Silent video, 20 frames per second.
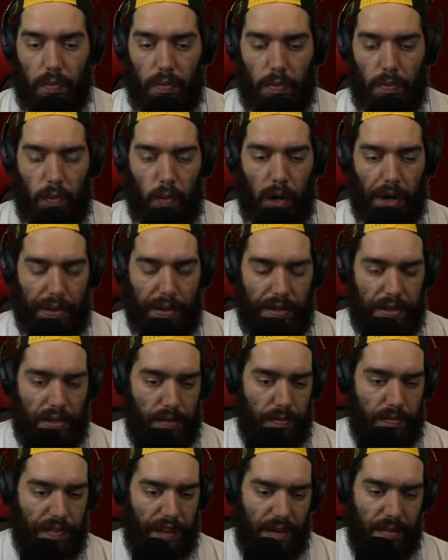What
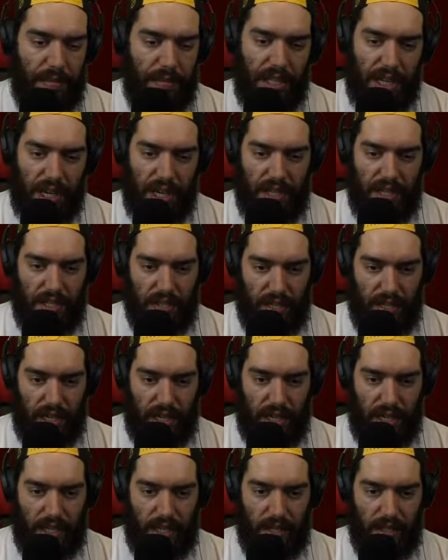Venom does
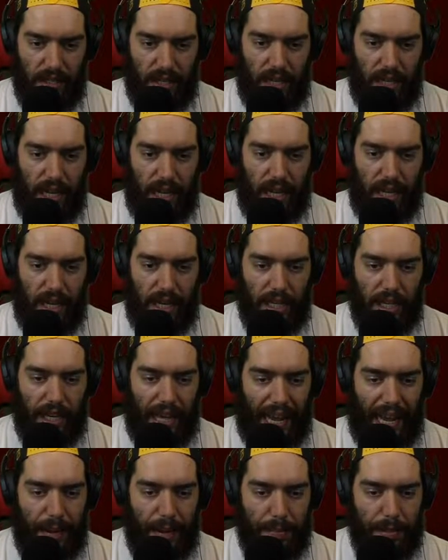is it
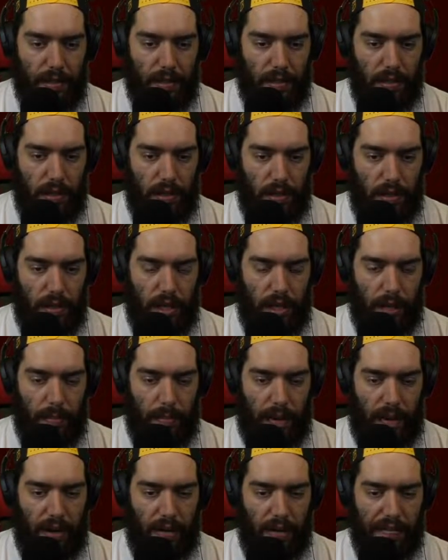caps the
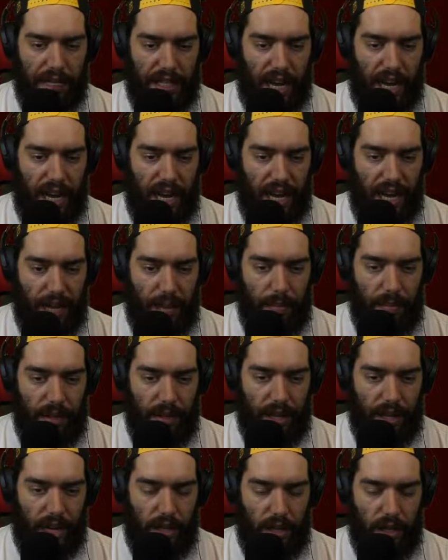amount of time
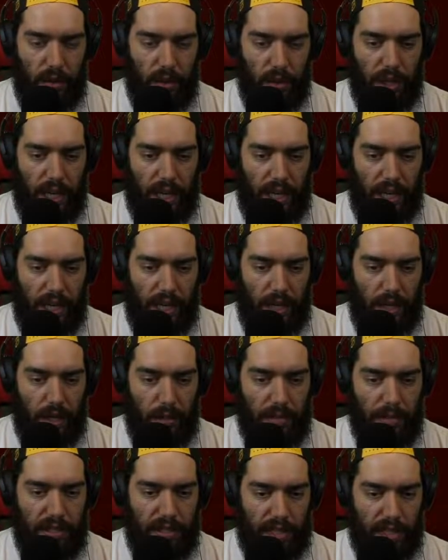that you can
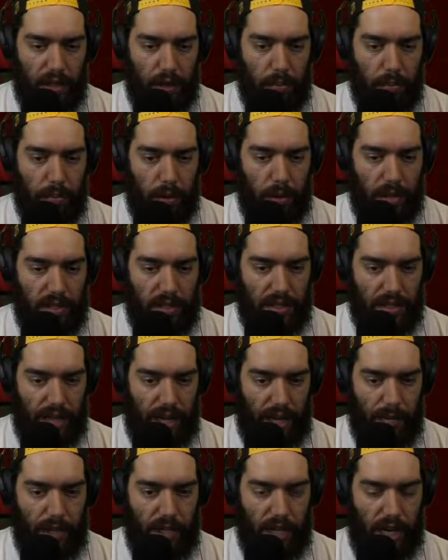deal poison
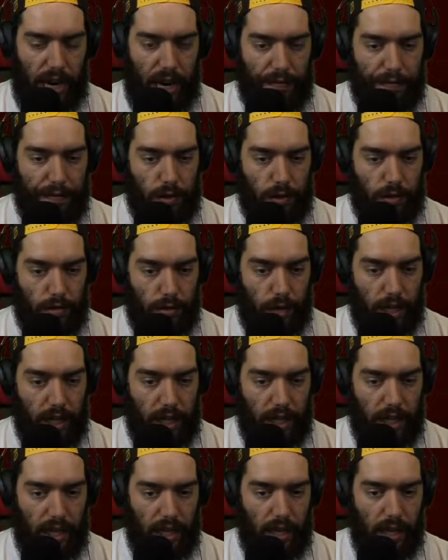damage after
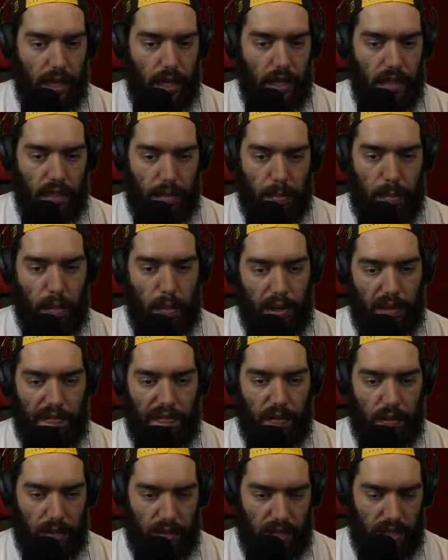striking to
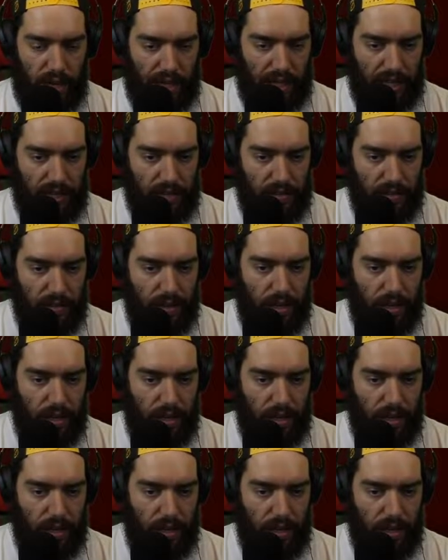0.4 seconds.